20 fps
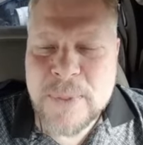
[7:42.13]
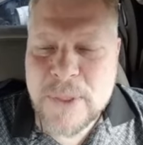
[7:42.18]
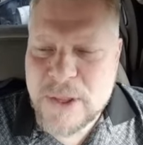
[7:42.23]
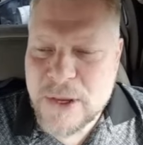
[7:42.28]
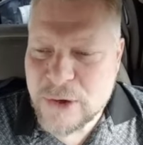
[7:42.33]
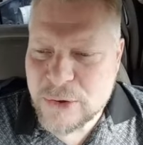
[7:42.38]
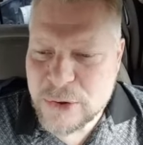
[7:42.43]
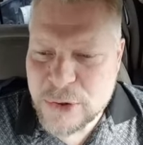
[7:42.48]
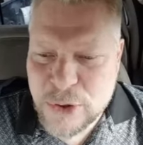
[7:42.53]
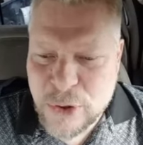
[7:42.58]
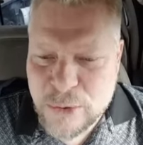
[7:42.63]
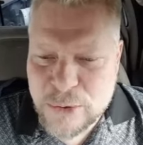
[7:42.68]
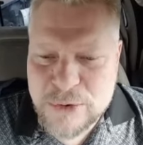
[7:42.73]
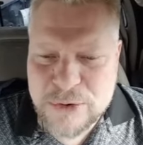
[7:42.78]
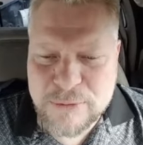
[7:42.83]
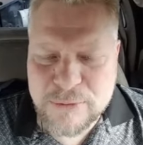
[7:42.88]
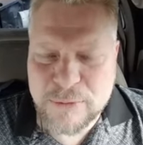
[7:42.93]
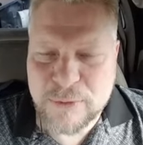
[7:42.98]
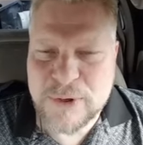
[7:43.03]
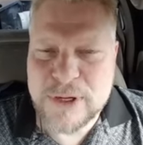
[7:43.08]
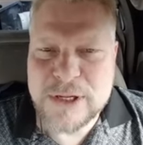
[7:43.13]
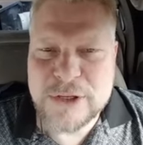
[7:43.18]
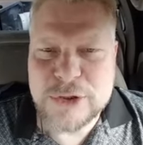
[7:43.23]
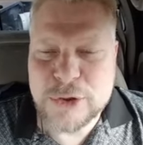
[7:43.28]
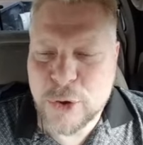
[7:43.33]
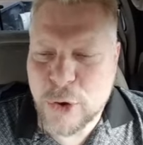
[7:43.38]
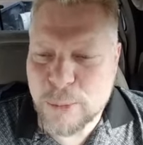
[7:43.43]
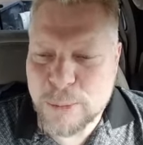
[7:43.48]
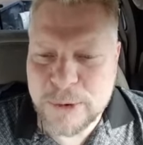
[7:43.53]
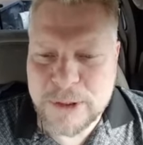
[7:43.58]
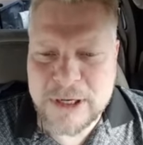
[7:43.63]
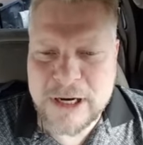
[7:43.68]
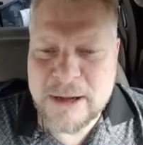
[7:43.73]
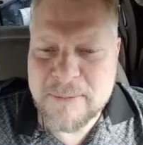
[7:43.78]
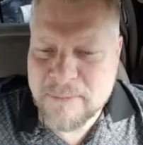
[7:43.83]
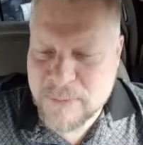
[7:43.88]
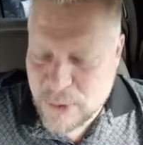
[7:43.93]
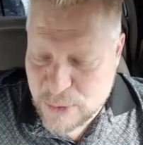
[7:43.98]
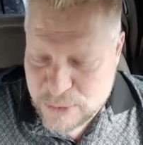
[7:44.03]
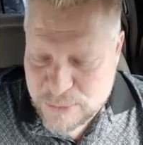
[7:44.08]
You know, you go to the fridge, you open it
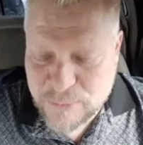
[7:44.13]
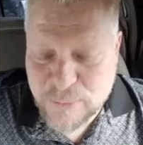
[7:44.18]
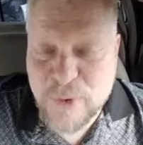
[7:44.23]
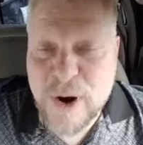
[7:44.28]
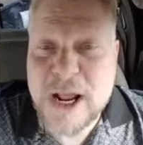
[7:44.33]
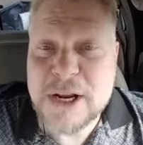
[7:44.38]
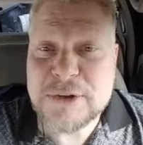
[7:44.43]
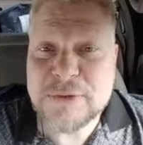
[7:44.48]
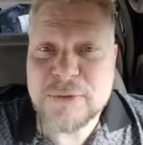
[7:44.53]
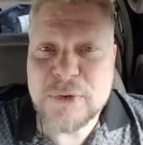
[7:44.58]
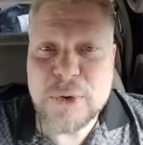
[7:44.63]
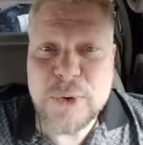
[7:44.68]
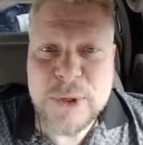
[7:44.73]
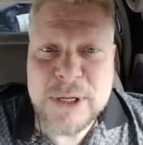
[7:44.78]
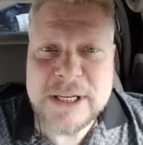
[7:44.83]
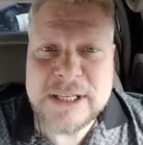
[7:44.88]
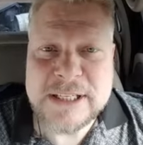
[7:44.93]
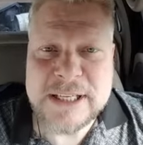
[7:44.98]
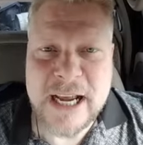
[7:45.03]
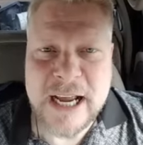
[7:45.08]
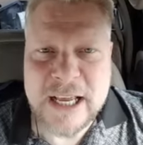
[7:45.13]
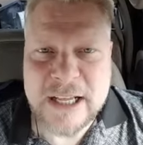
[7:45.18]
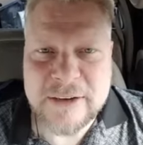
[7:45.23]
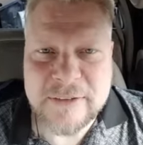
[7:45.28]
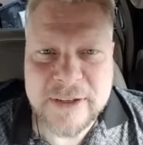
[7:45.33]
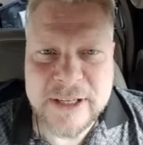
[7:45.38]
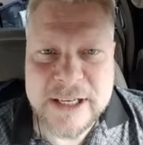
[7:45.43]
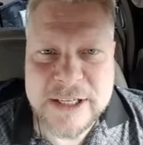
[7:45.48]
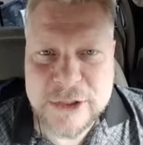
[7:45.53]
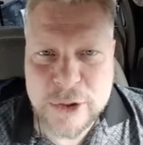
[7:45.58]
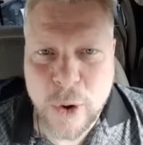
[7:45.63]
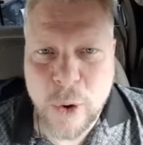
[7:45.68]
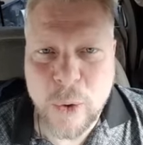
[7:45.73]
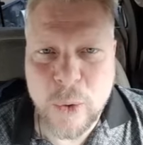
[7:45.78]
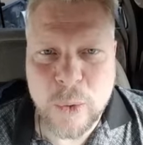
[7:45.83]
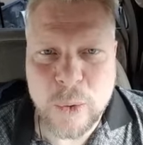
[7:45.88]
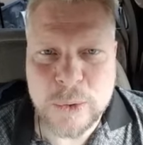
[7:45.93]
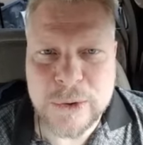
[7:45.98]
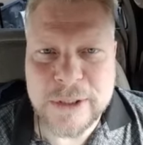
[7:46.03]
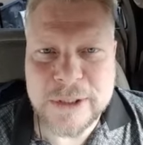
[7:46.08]
up, there's fresh food inside of it. It's
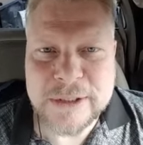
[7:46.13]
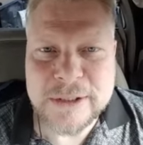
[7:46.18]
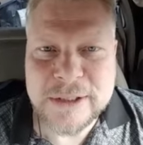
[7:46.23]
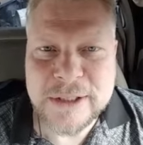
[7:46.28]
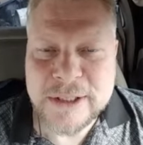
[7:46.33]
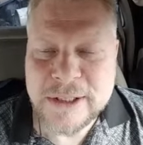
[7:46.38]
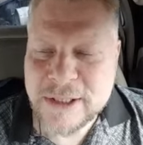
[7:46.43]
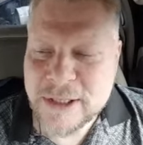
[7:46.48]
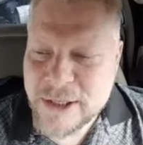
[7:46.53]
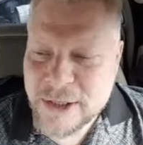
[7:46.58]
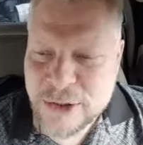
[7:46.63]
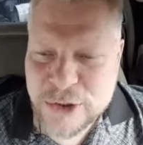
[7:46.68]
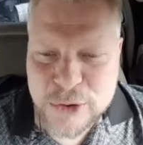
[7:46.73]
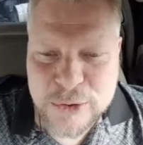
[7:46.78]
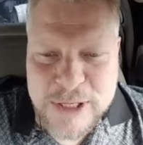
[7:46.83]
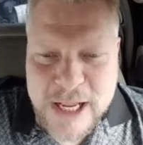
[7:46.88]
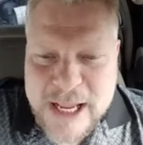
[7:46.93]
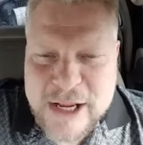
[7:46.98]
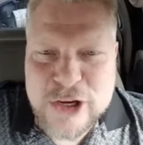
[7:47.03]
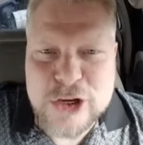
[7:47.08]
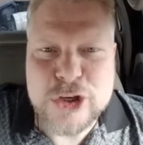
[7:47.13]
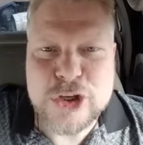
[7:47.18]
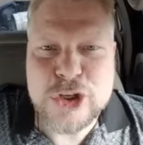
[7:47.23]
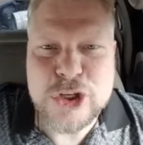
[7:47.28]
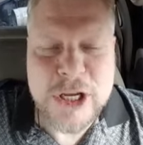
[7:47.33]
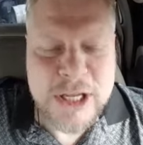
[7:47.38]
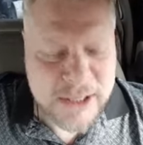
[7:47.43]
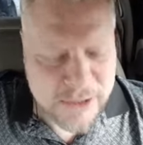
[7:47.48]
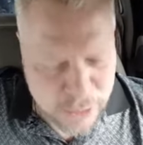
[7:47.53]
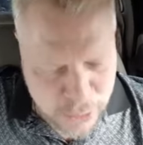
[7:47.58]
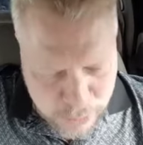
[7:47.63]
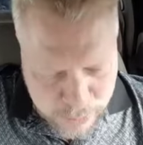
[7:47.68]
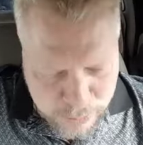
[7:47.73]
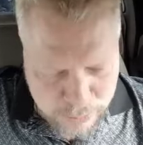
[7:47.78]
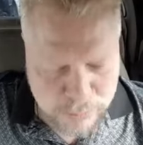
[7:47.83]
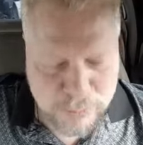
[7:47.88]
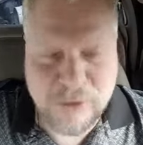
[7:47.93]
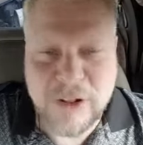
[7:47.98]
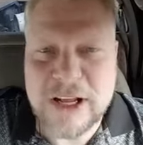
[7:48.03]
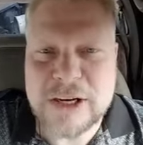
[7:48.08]
cold. You take a shit, you
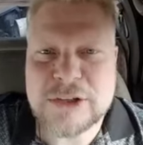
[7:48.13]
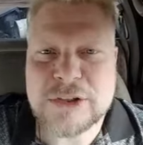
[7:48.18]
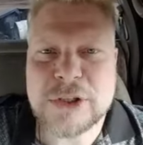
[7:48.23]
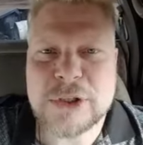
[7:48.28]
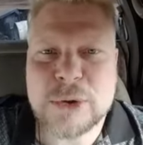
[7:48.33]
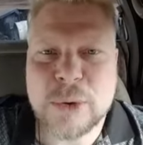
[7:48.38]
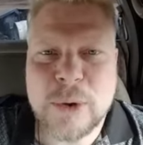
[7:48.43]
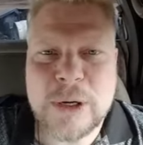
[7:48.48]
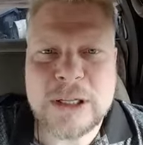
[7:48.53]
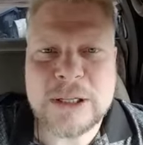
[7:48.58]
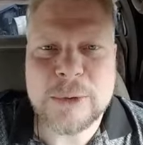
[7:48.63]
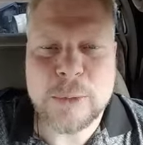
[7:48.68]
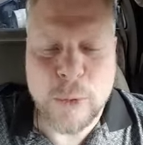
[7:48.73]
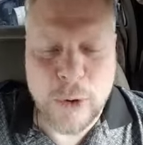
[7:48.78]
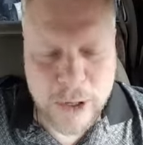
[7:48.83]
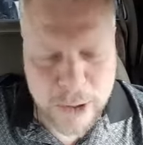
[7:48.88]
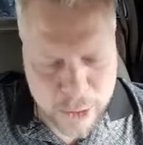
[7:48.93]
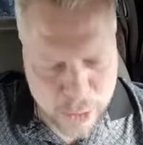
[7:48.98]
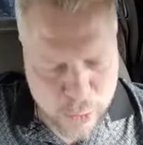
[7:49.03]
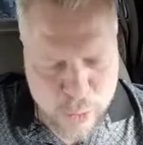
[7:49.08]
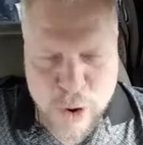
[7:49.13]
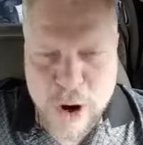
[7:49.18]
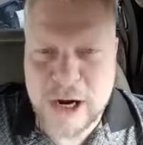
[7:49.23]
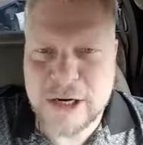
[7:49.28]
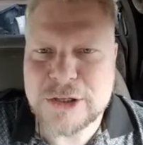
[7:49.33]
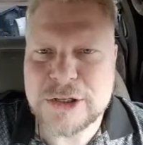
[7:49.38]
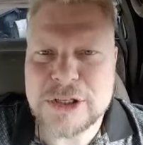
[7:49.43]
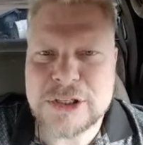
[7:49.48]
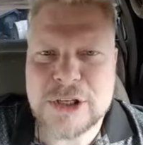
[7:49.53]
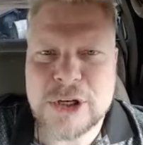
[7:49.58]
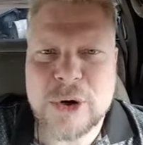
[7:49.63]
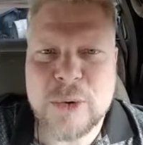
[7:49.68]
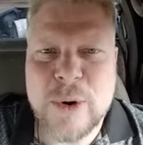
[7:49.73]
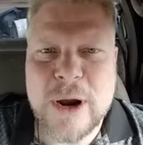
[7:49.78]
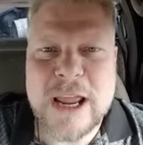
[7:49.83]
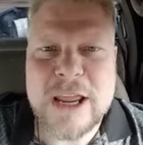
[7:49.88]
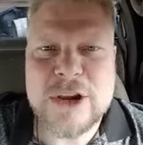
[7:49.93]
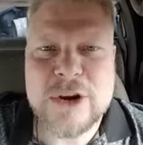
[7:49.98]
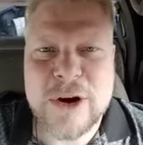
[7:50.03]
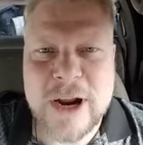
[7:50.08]
flush the toilet, water washes it
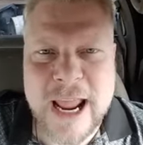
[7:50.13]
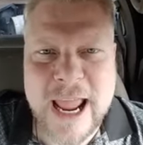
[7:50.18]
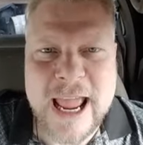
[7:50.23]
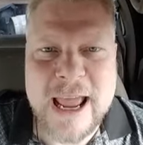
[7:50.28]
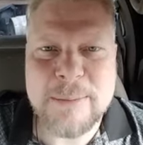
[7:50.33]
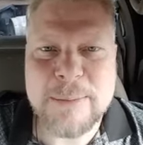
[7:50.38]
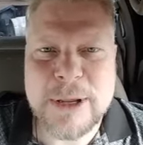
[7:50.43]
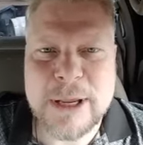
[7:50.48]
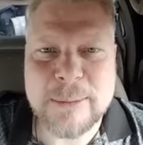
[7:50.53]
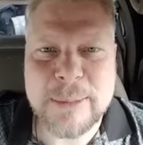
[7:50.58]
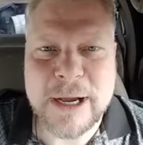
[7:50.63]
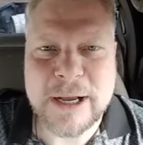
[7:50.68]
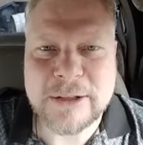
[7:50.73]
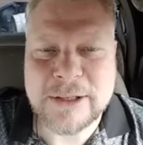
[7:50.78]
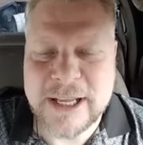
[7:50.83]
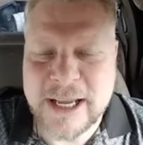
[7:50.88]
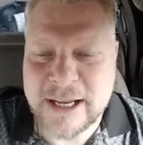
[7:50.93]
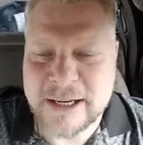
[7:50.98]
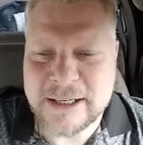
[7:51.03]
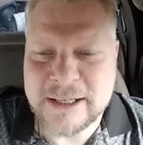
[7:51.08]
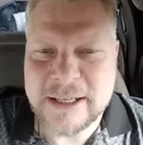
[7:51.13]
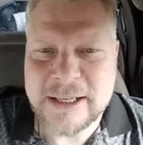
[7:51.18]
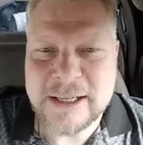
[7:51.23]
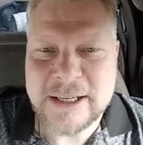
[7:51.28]
away, you're happy about that.